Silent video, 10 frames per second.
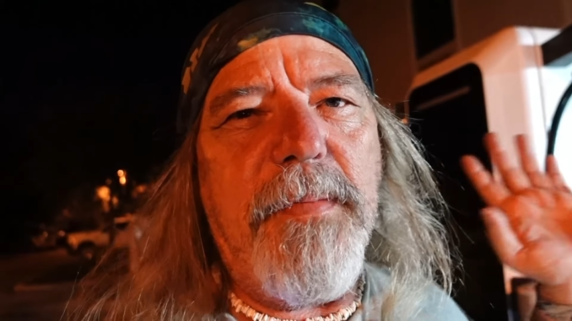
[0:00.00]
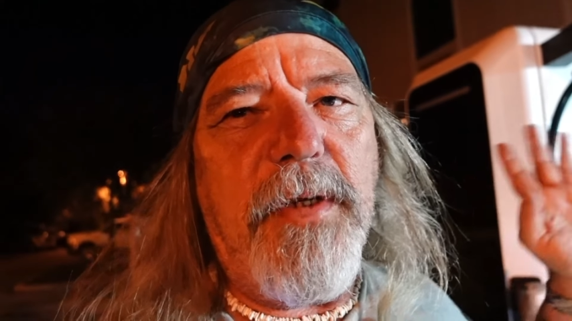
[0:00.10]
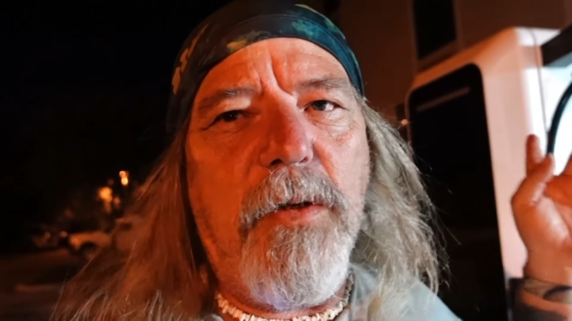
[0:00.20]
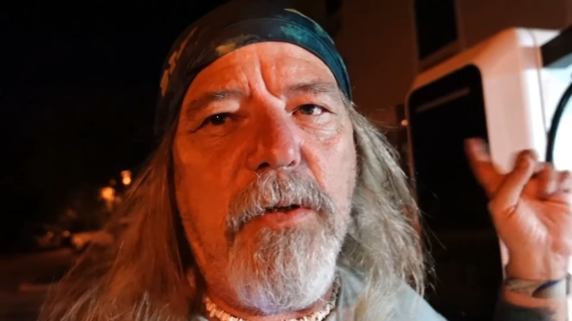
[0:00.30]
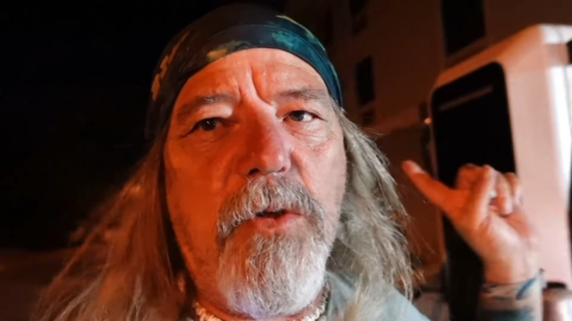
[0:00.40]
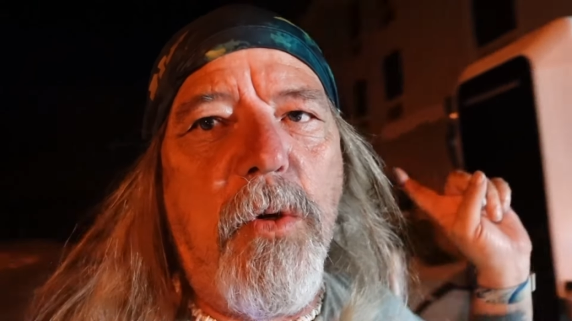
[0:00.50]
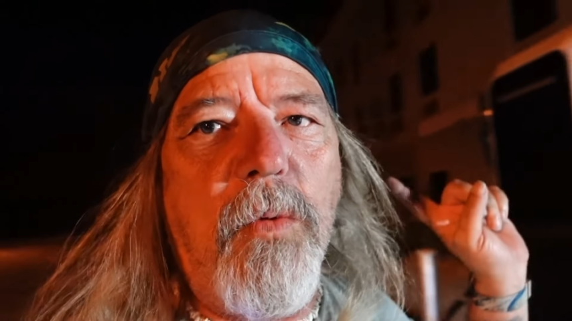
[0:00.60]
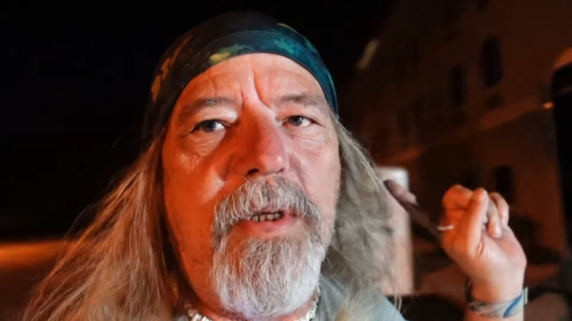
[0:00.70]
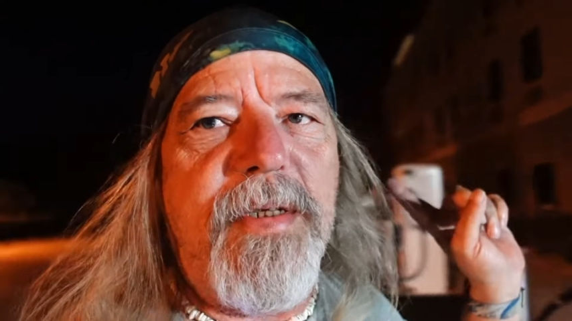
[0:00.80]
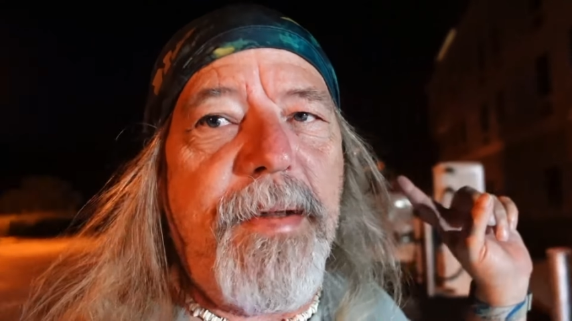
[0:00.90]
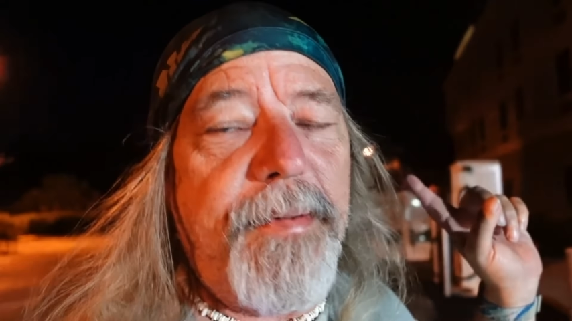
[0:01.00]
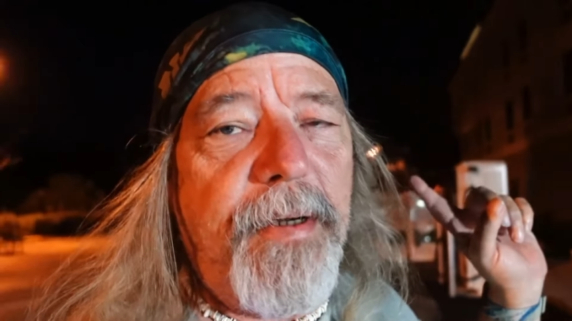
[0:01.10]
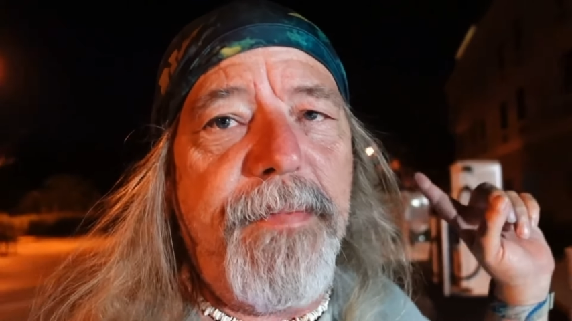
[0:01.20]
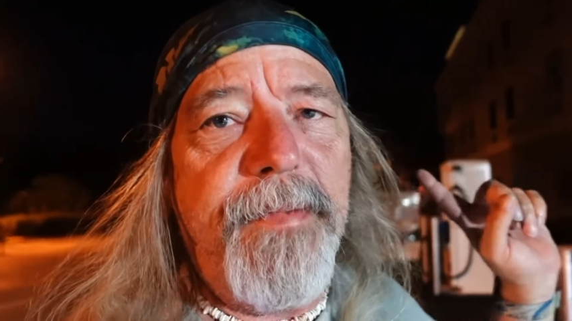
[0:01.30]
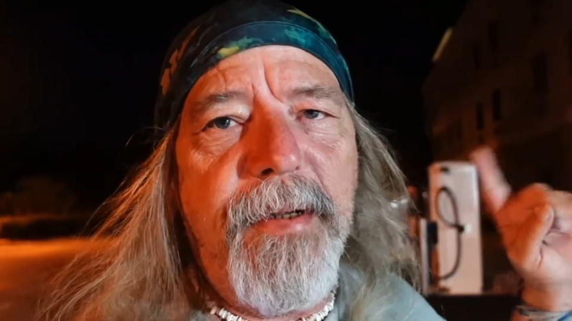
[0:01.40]
You know, those old ones down
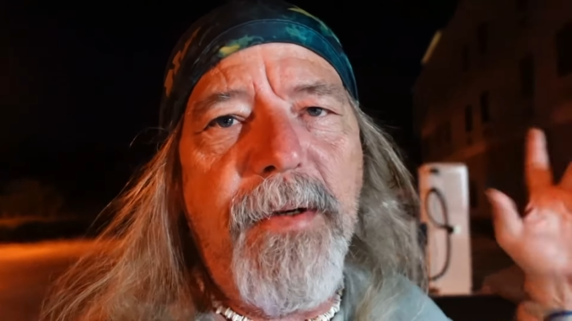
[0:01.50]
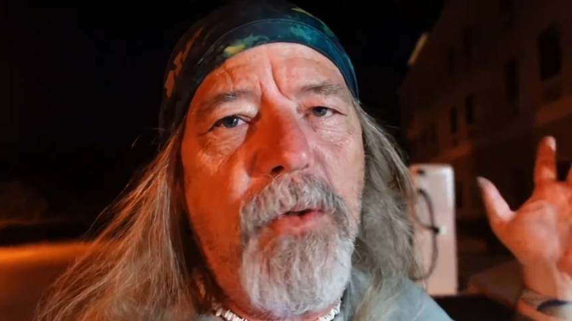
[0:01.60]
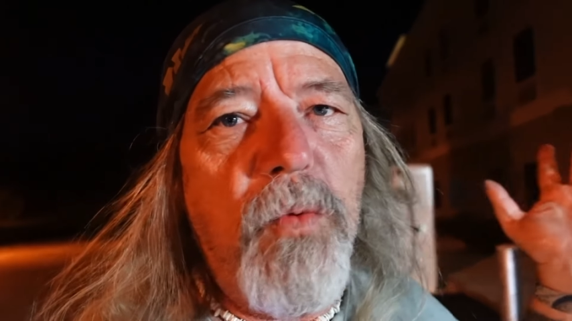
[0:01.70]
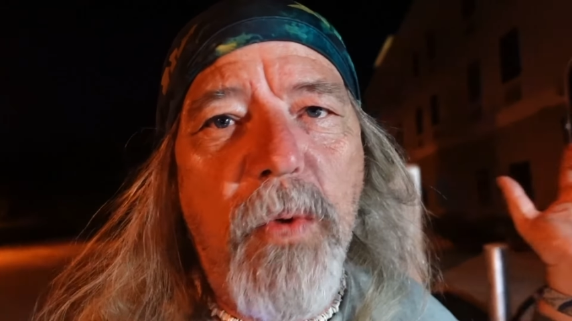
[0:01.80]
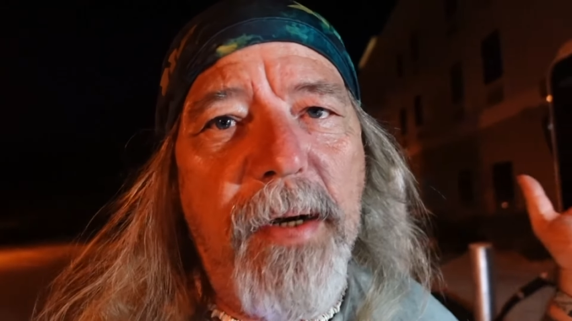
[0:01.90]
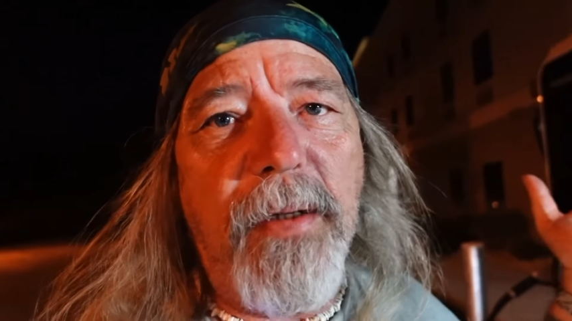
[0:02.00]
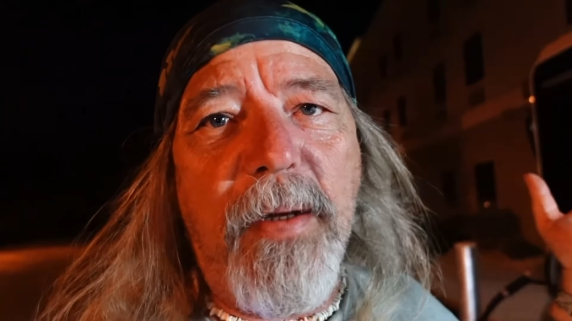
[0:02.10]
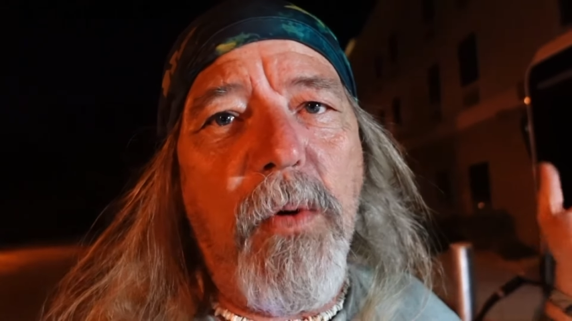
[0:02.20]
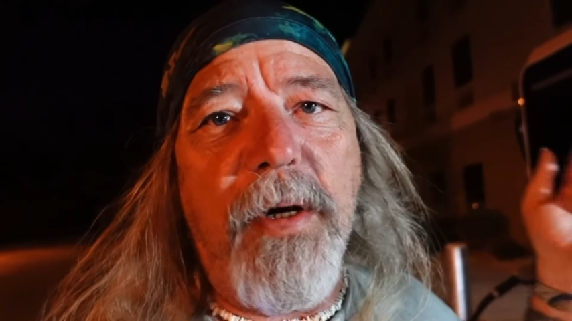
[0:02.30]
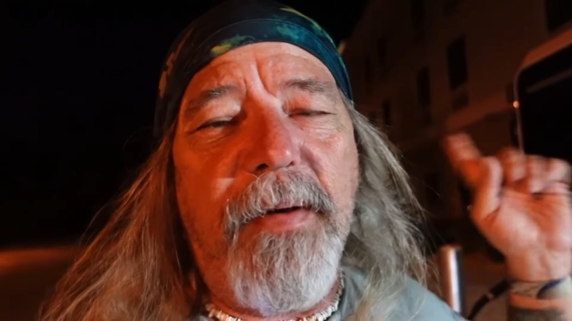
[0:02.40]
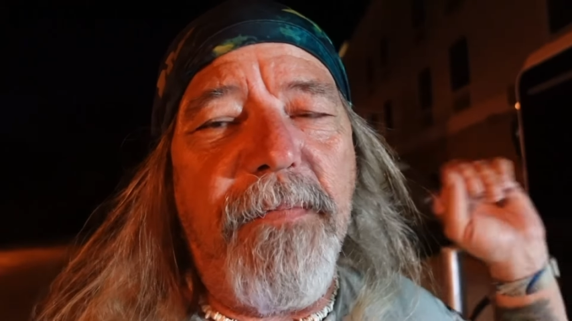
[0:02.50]
there rarely worked.